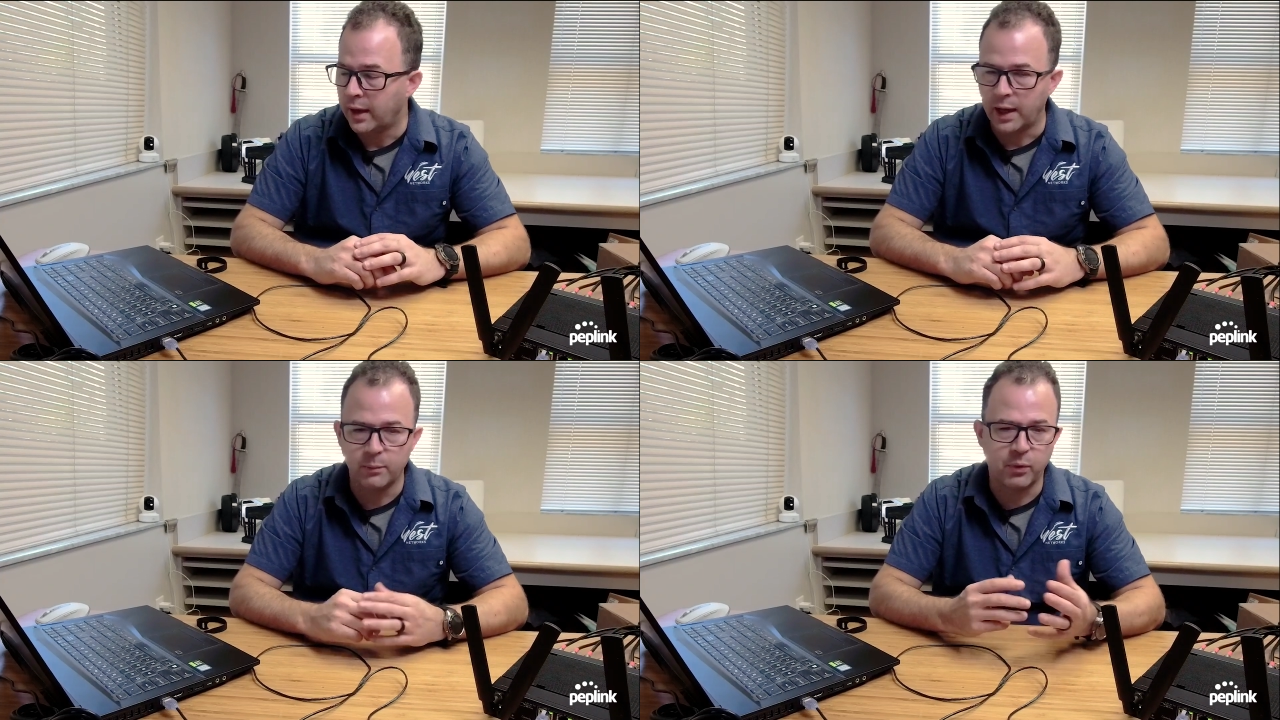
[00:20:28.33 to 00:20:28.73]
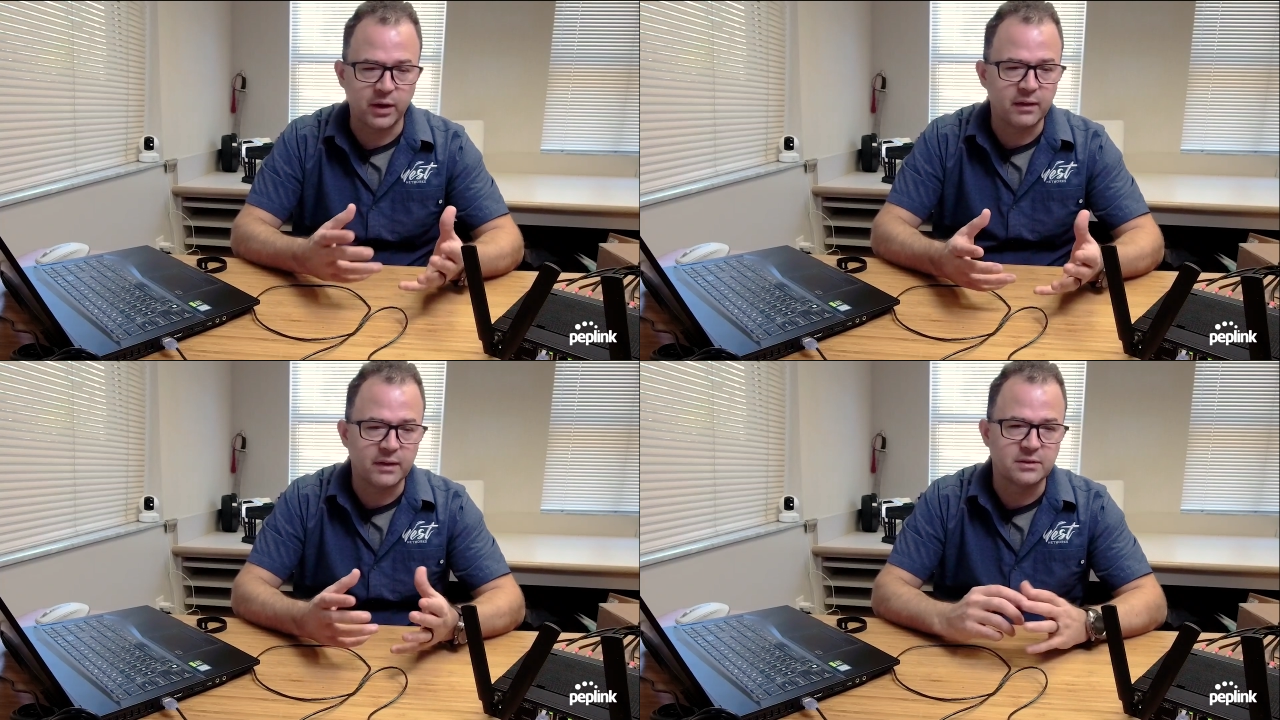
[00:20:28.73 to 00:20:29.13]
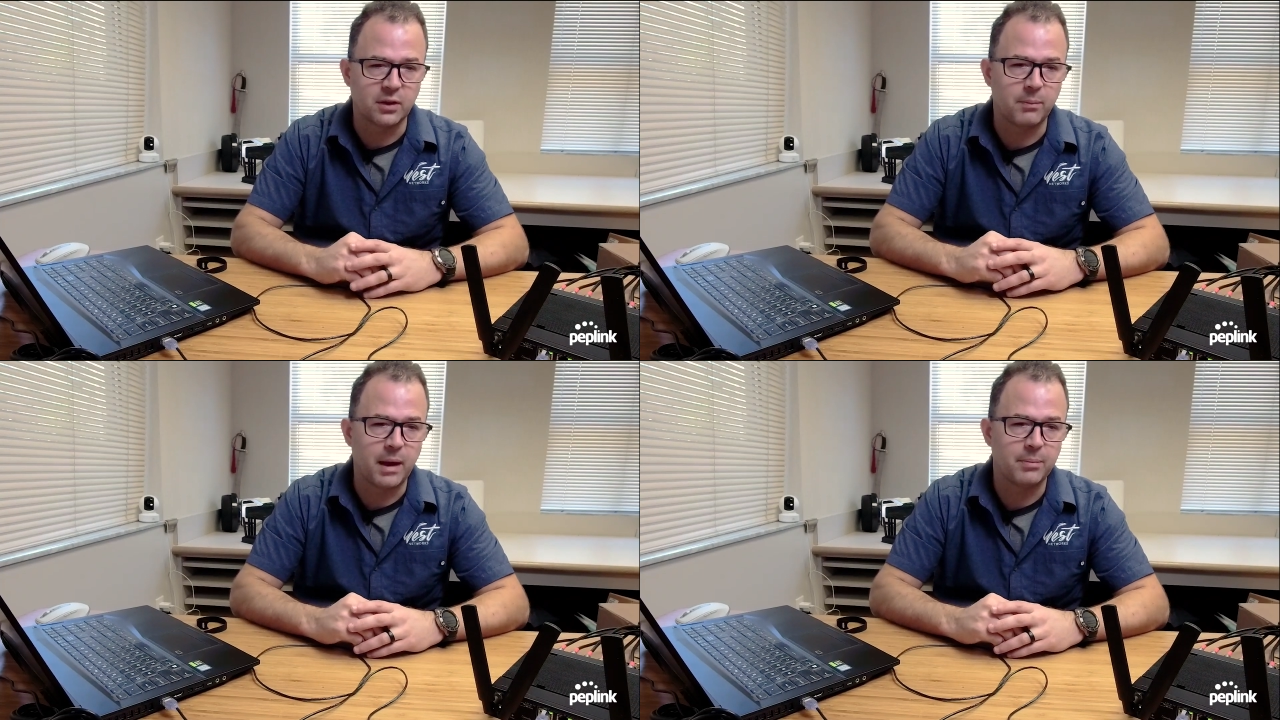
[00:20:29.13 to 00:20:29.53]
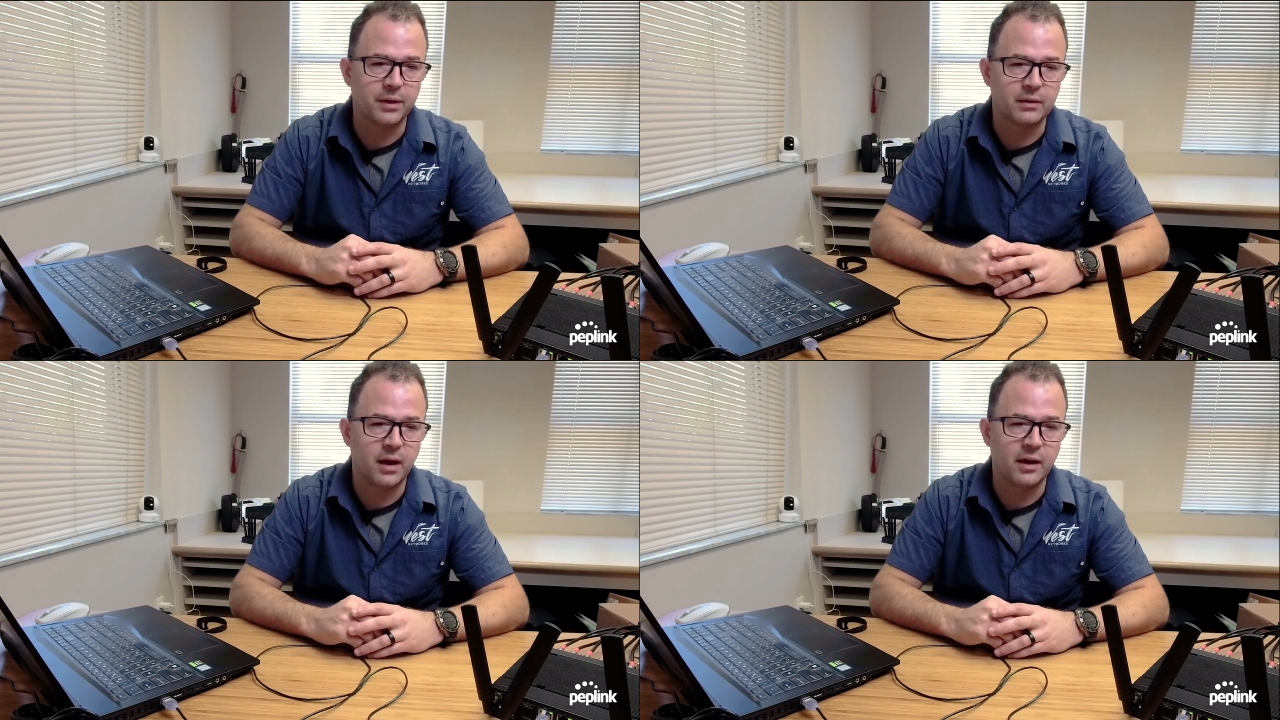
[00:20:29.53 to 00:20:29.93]
and bringing this to the
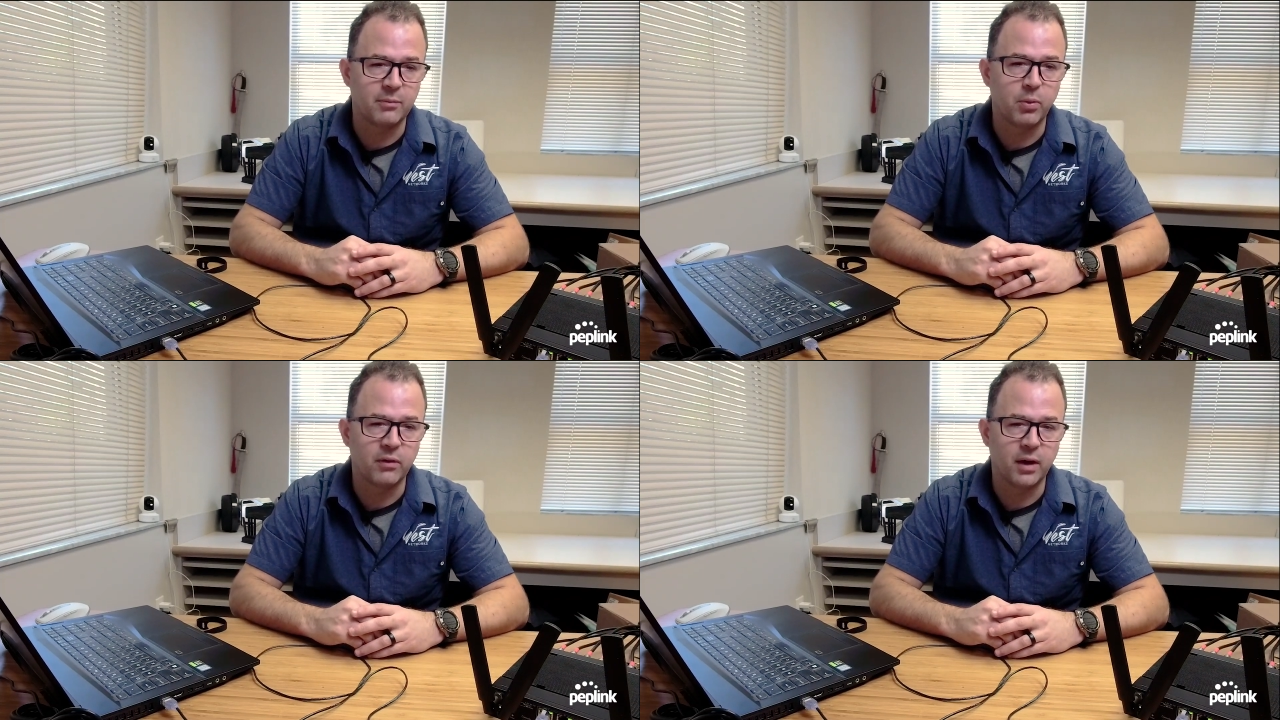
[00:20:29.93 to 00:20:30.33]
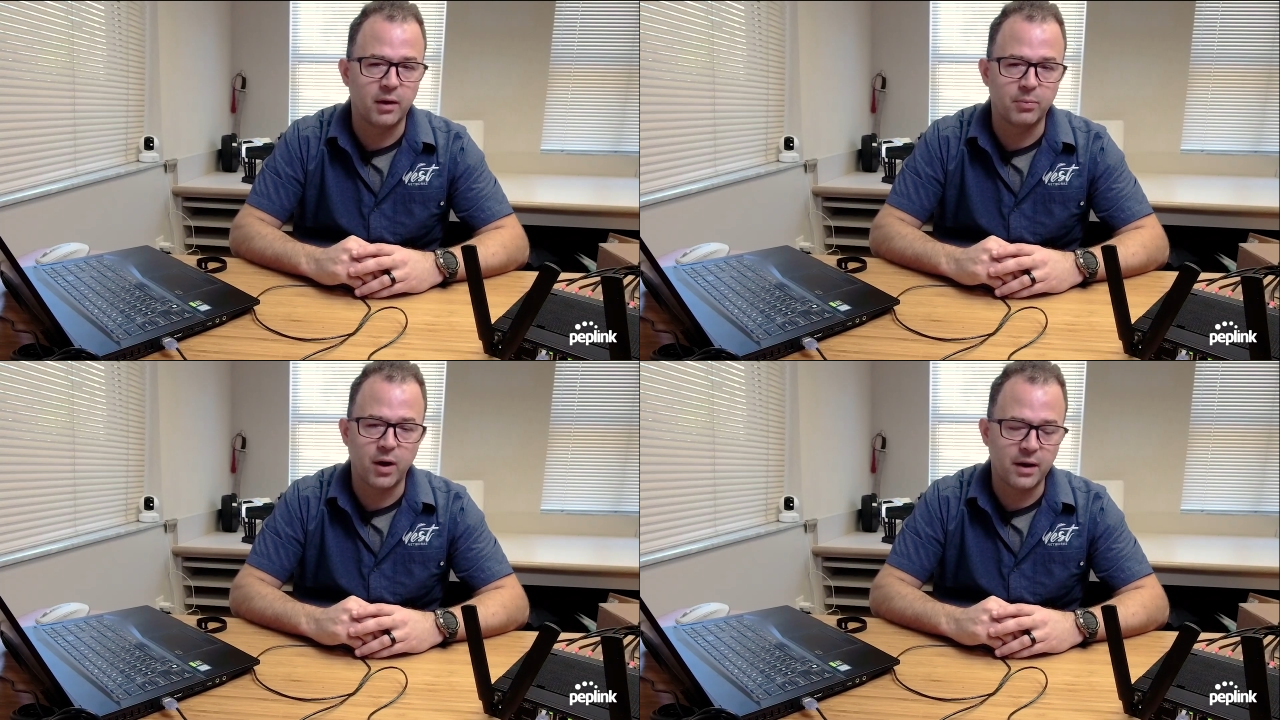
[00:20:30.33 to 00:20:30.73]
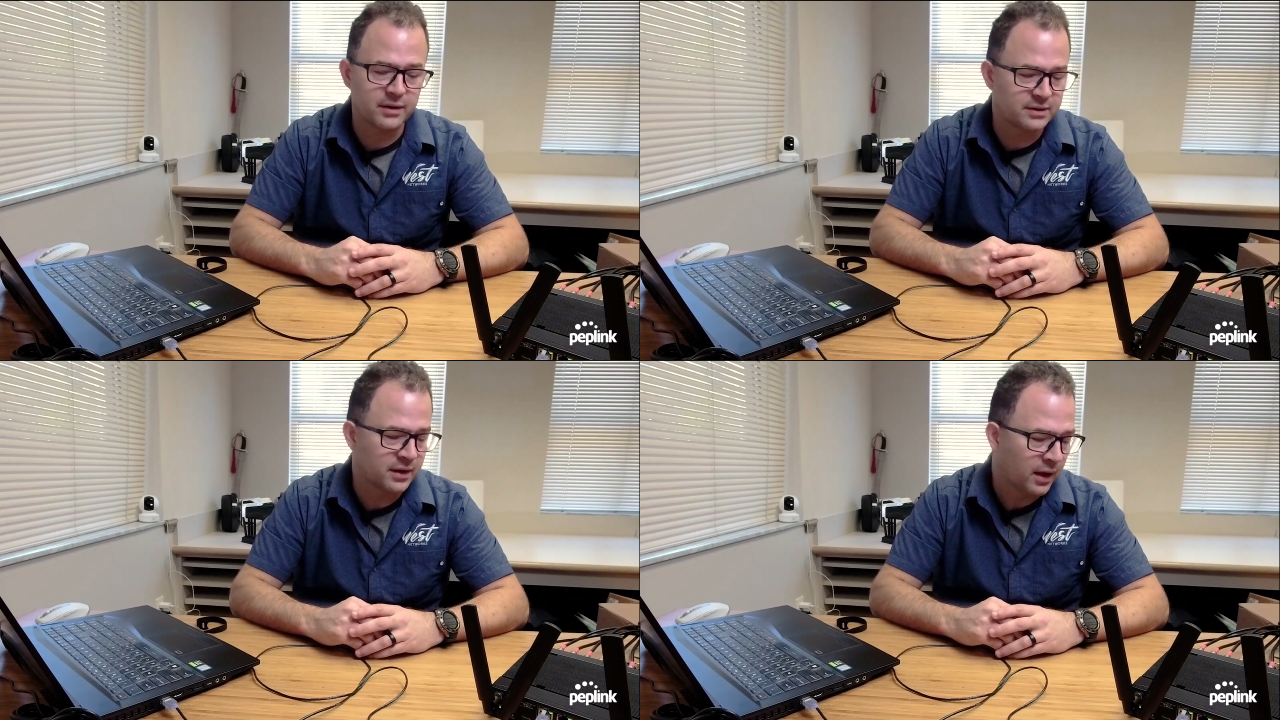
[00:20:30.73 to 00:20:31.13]
Peplink line of products,